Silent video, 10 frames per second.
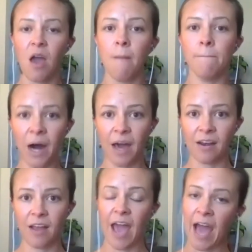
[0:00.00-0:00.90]
But
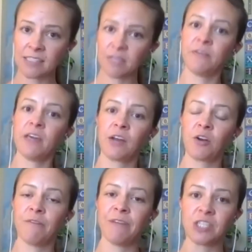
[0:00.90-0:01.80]
as a vegan or
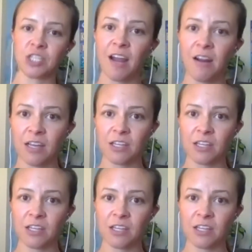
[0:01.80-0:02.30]
a vegetarian,